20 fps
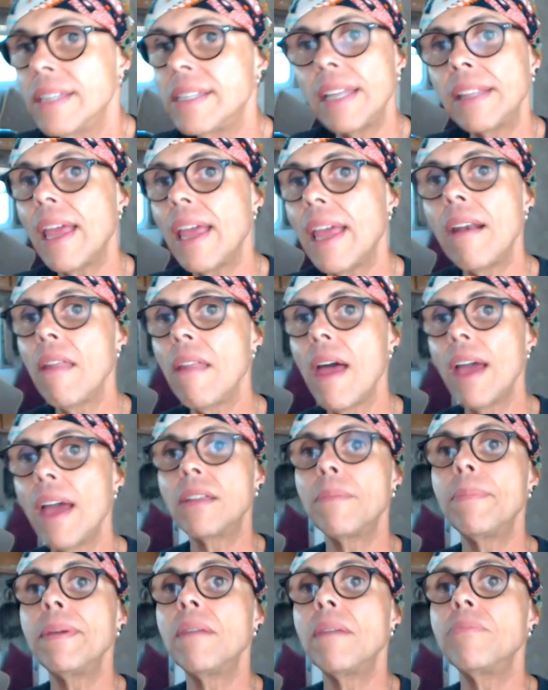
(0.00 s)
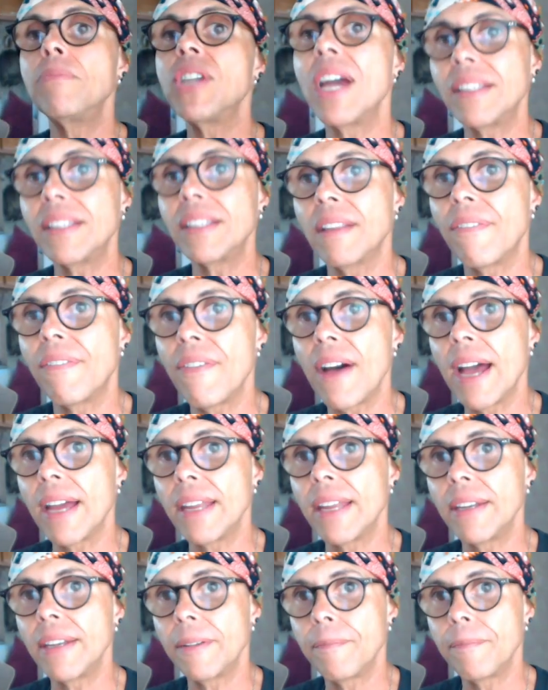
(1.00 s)
that they don't like to be
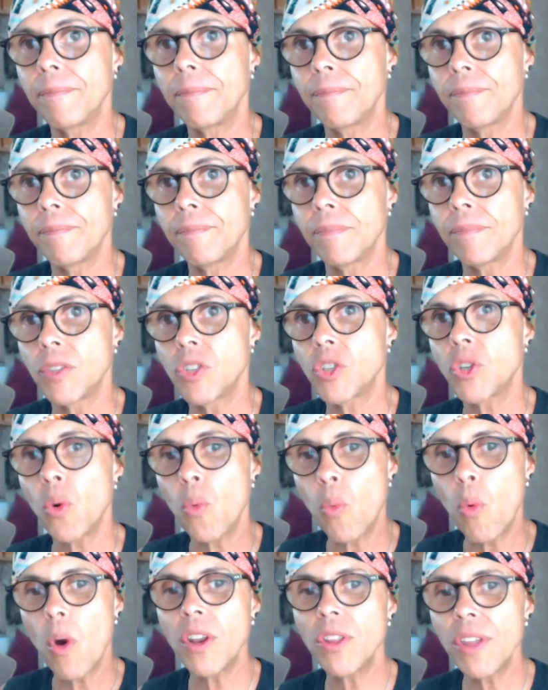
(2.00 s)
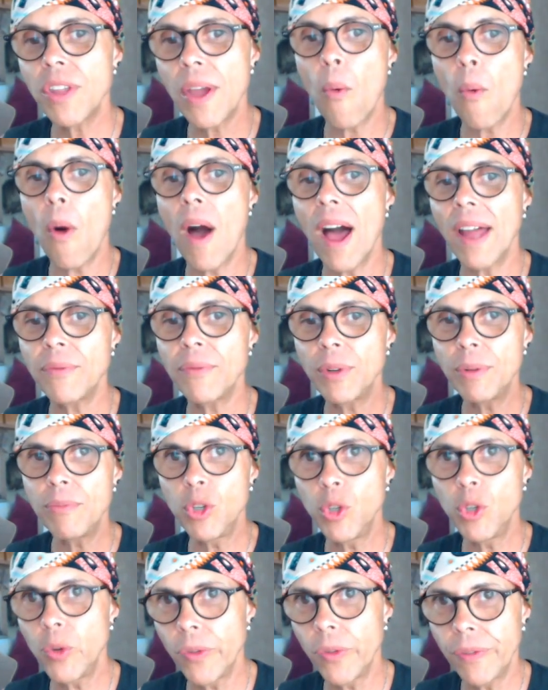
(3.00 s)
objectified. So what do they want
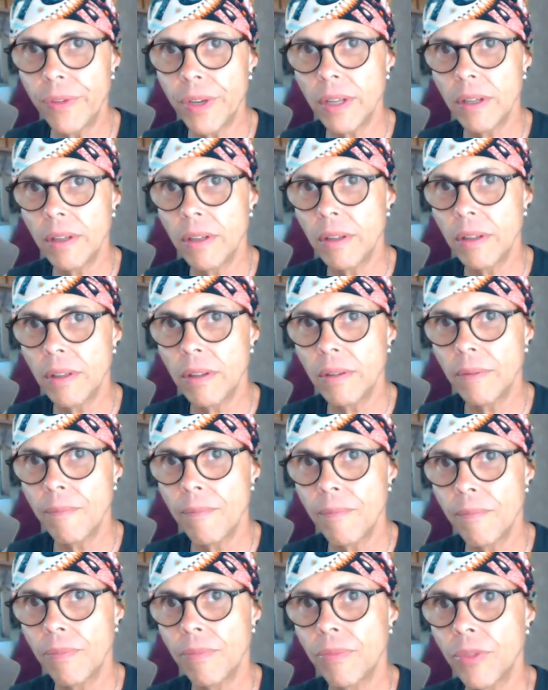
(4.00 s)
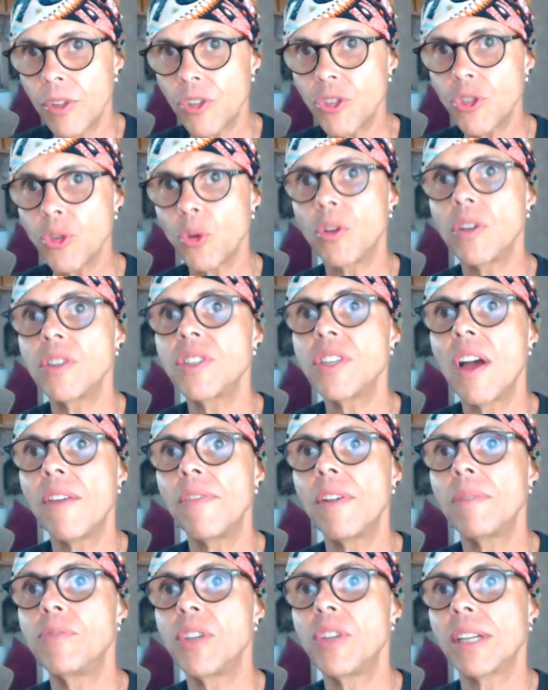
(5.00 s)
removed? The source of
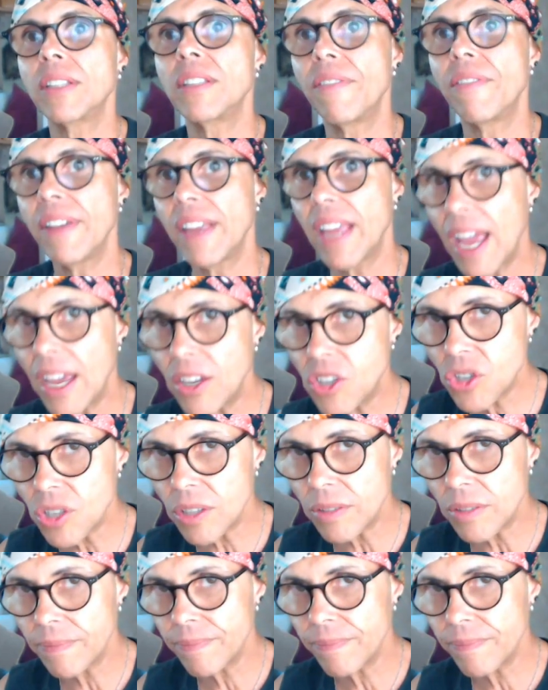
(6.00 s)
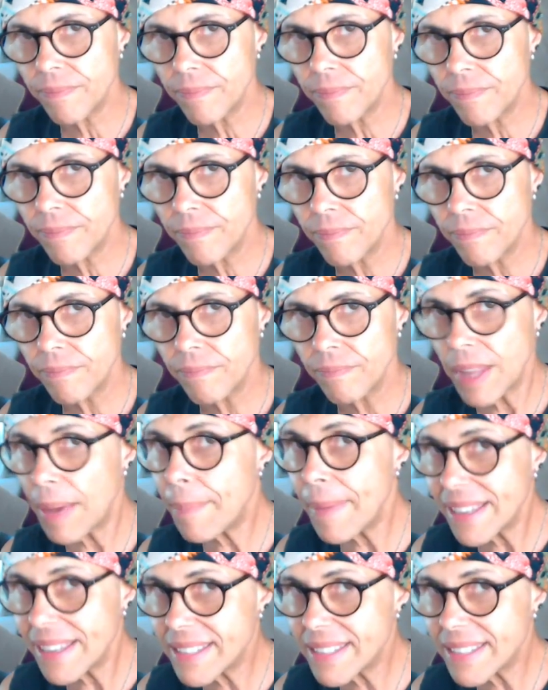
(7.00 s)
objectification. That makes